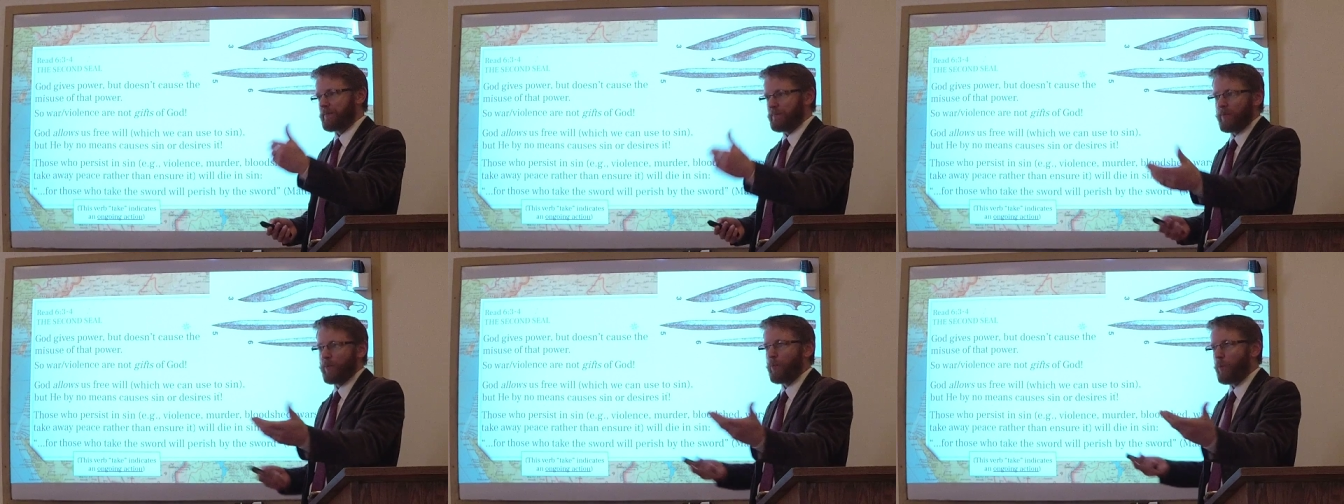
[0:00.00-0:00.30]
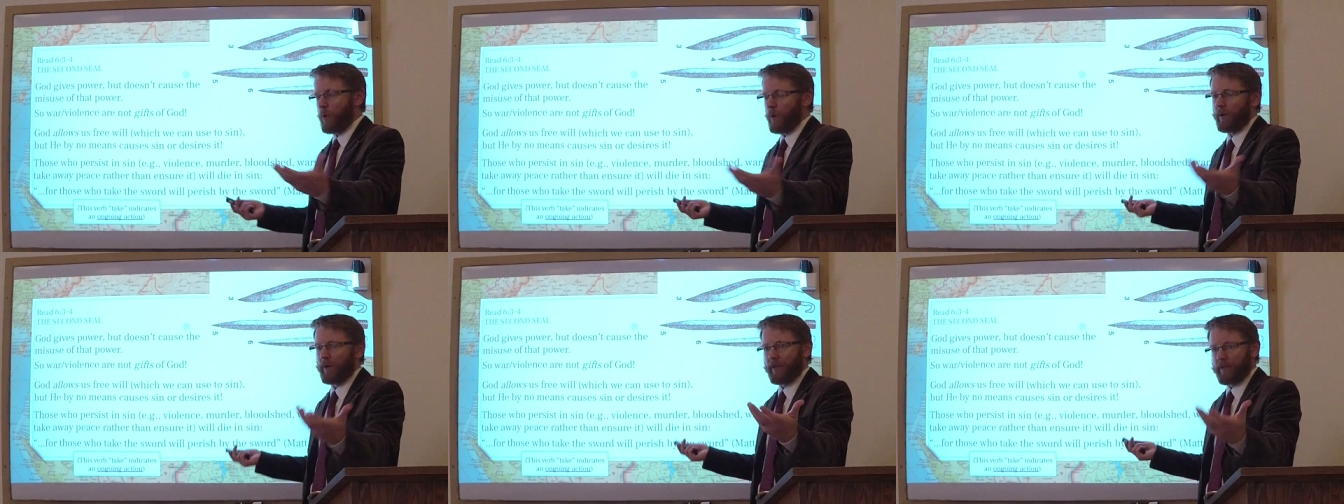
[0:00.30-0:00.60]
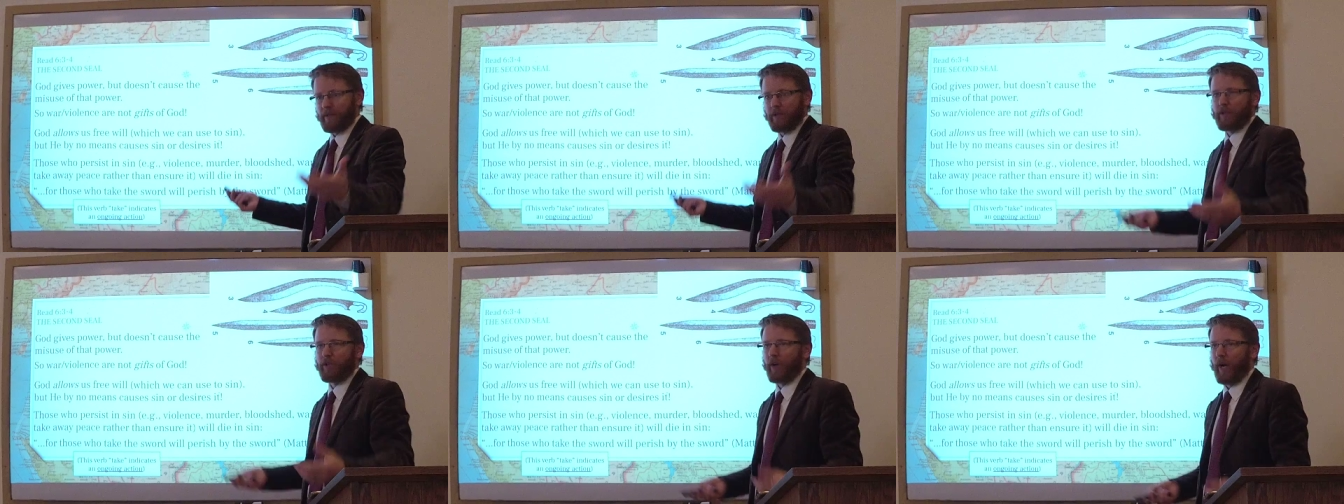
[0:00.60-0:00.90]
war
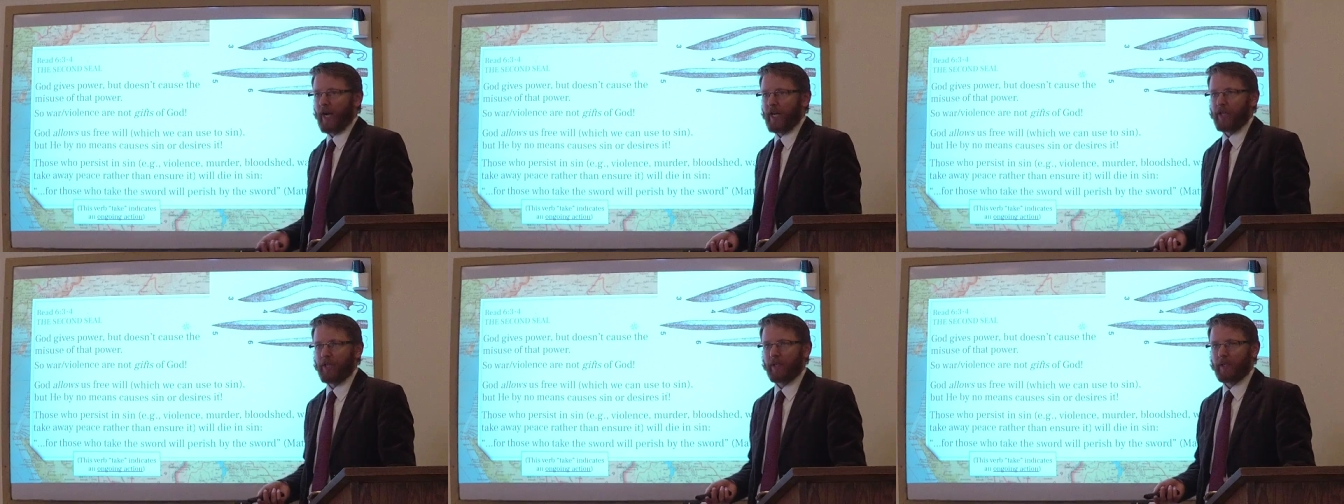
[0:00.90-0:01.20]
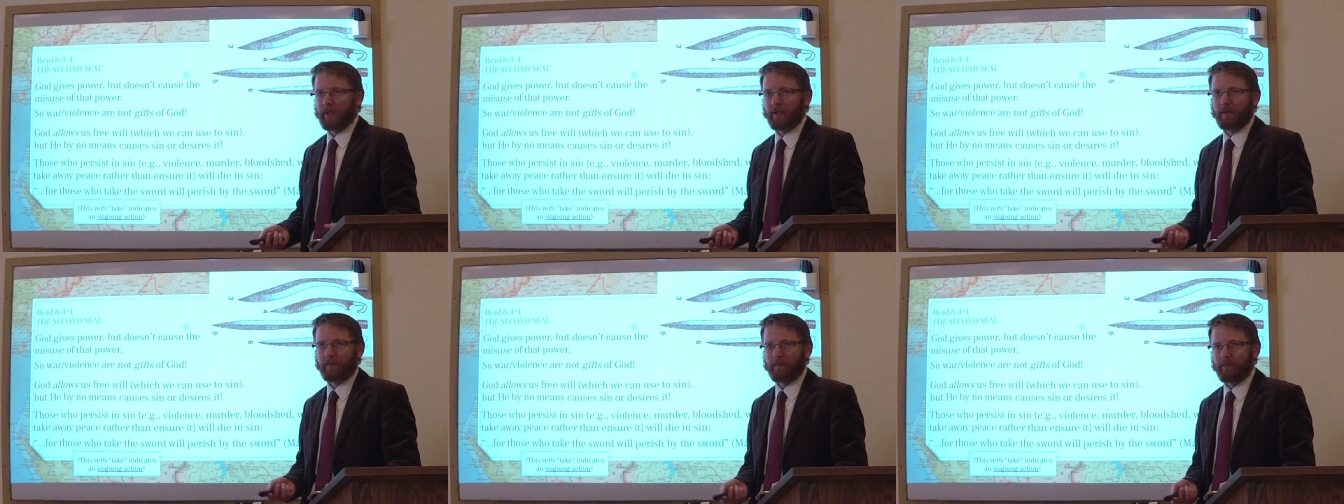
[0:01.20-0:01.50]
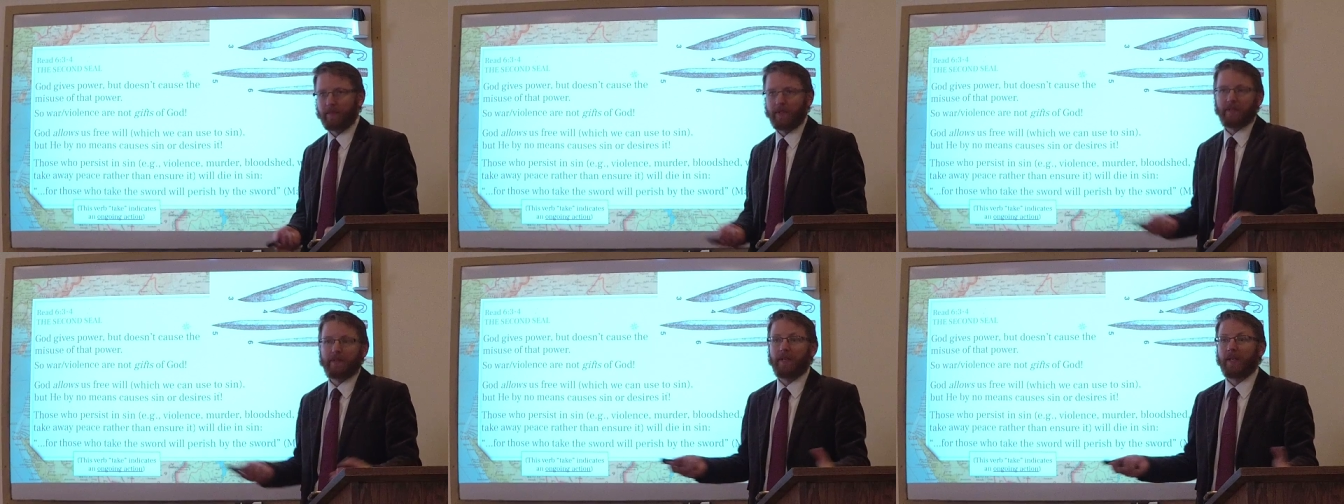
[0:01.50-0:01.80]
is a tragic
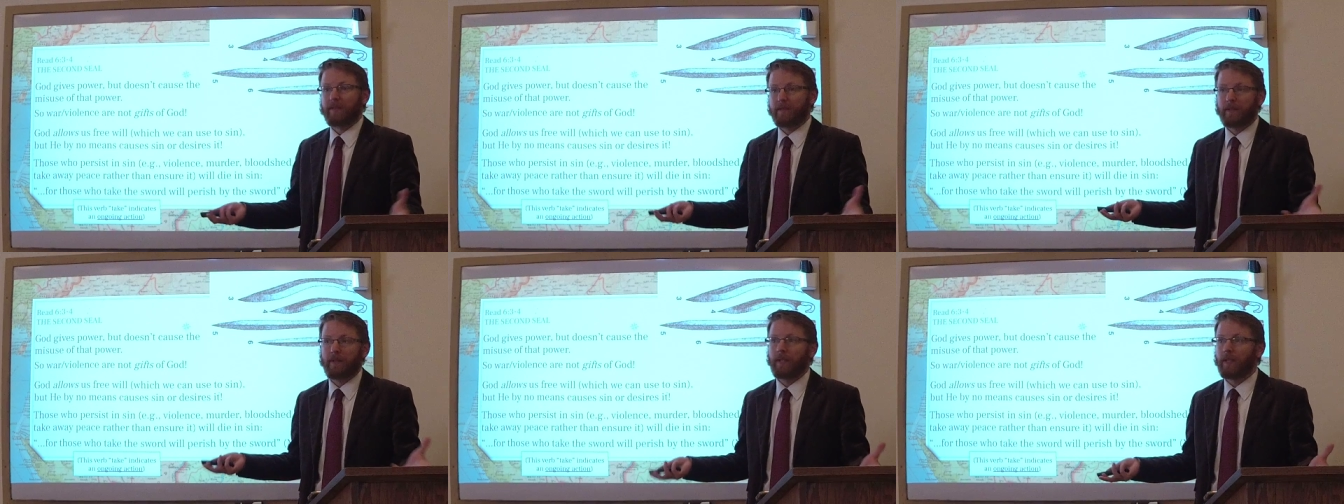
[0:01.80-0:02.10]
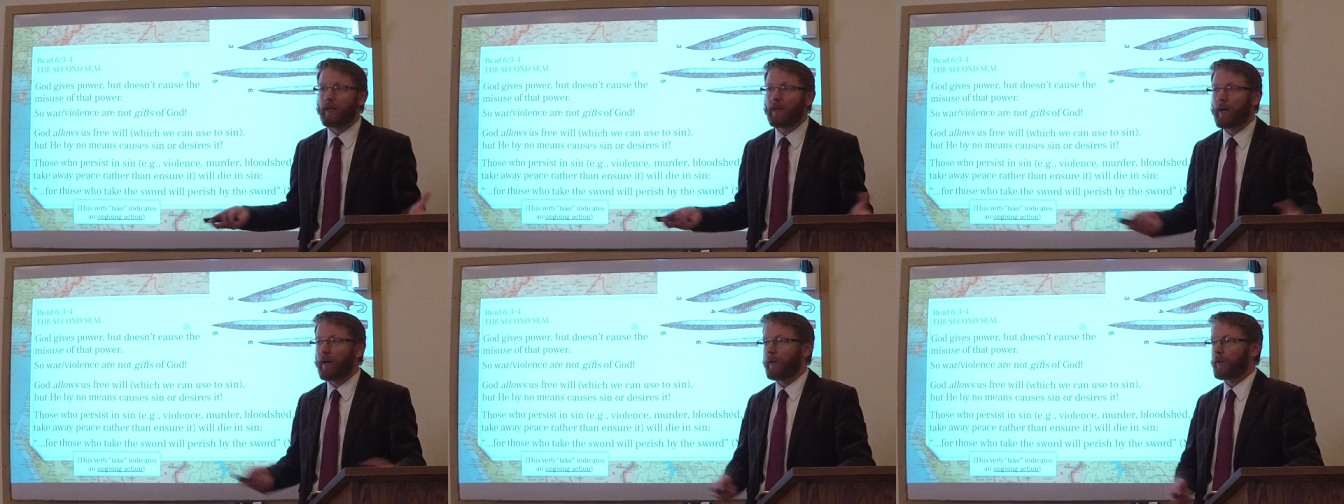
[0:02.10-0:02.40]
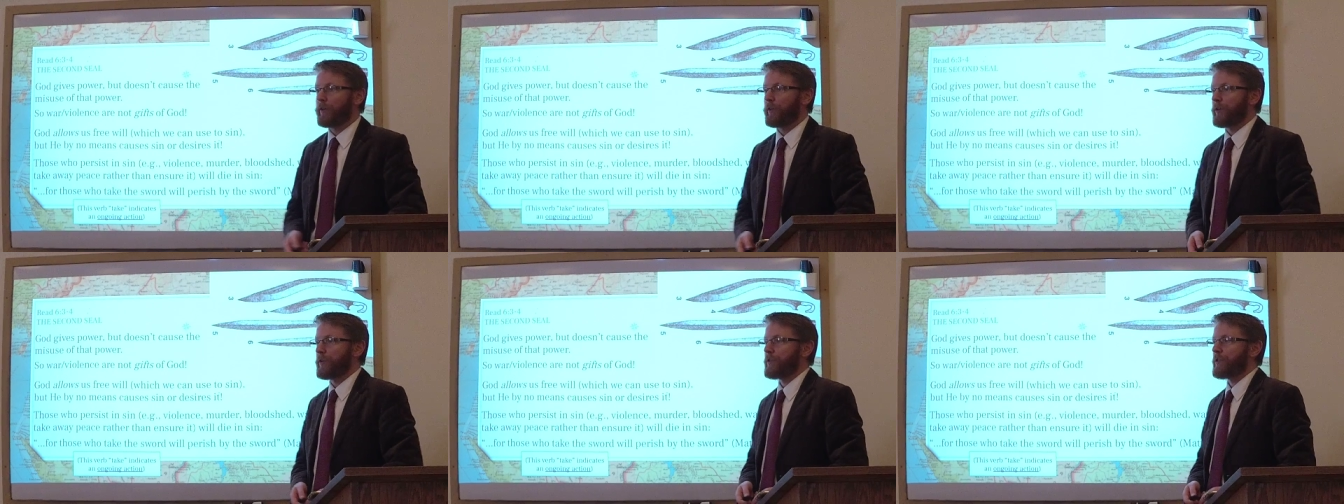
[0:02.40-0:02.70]
necessity
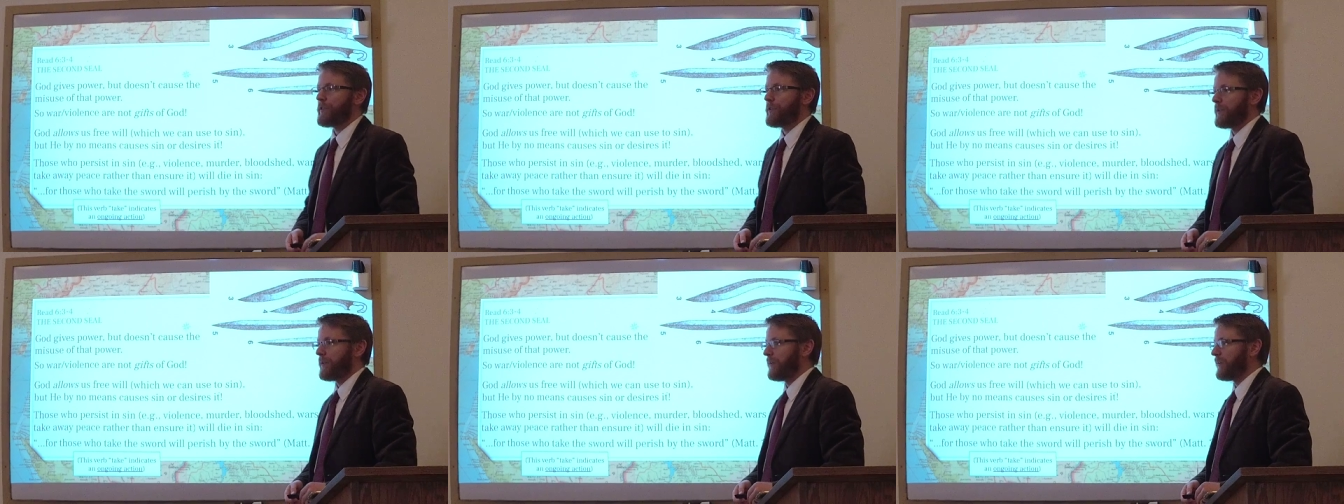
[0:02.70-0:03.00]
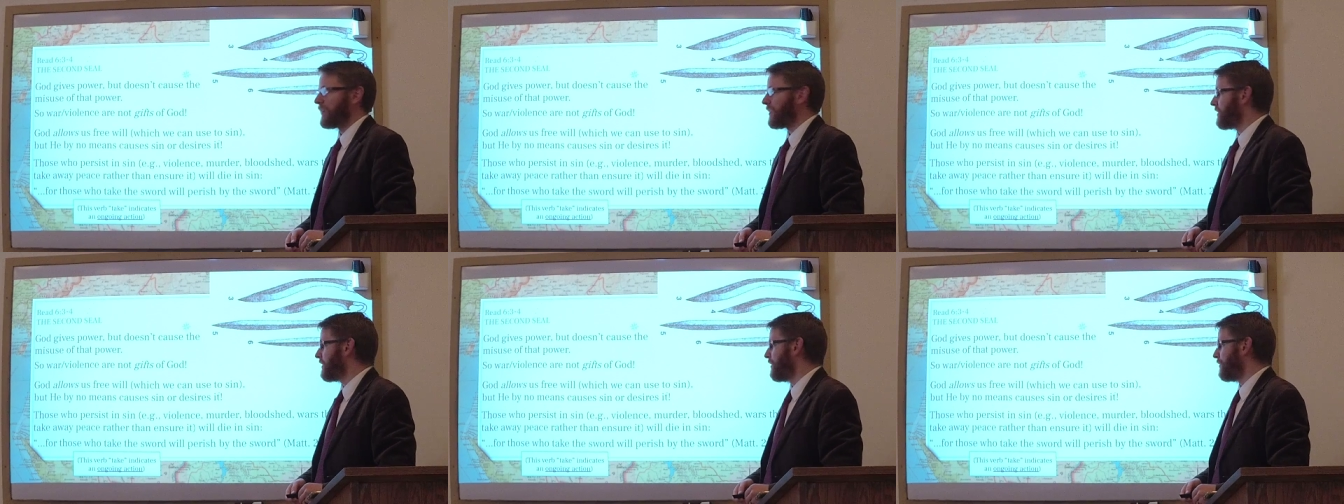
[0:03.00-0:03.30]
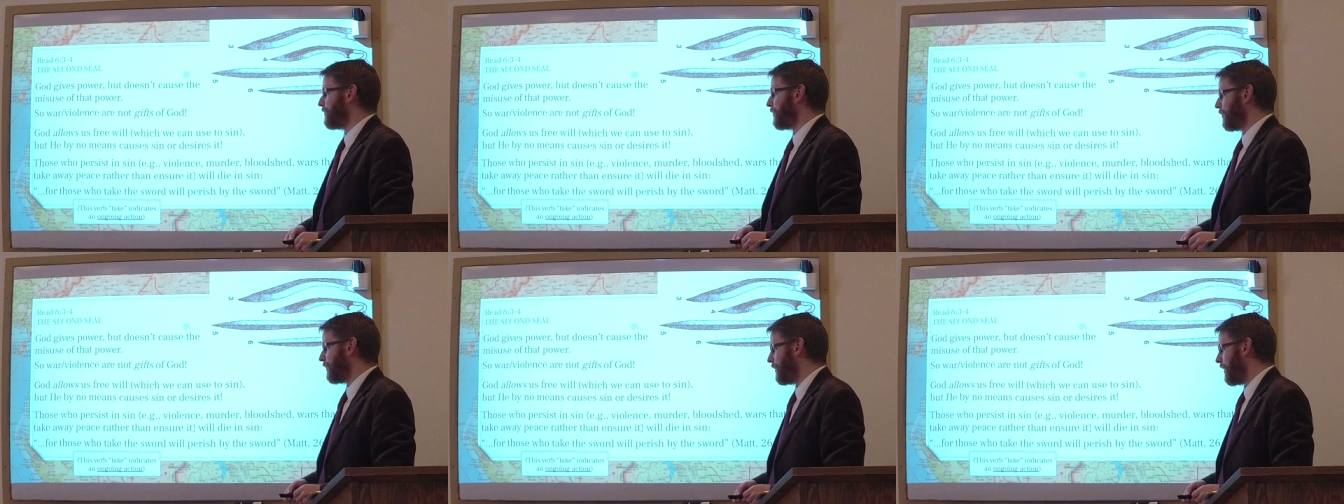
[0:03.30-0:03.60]
on earth and the
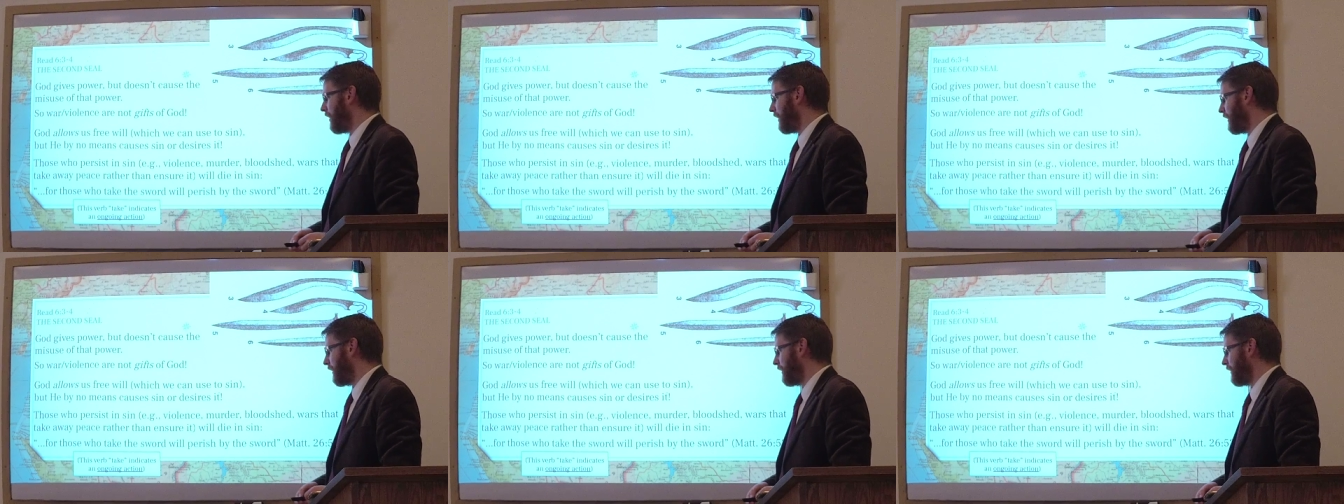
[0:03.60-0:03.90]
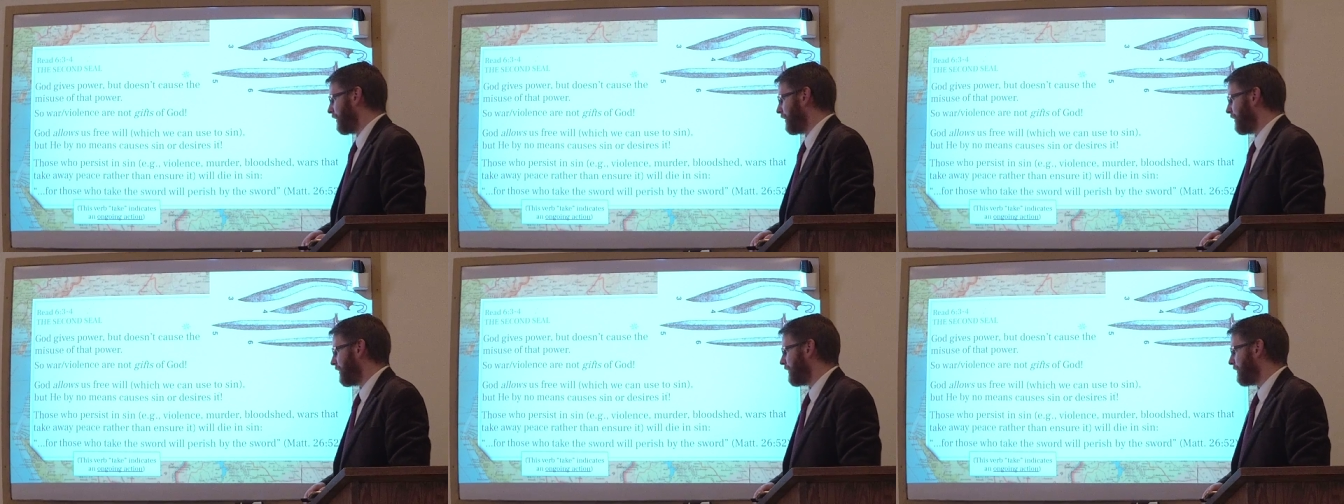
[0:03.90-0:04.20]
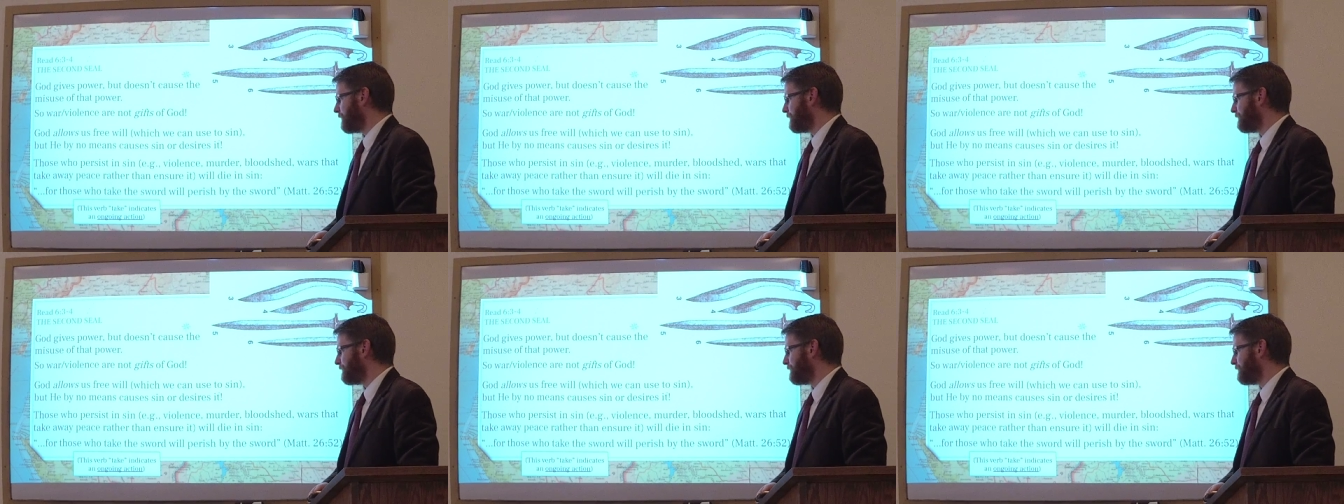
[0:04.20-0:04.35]
sinful fallen earth.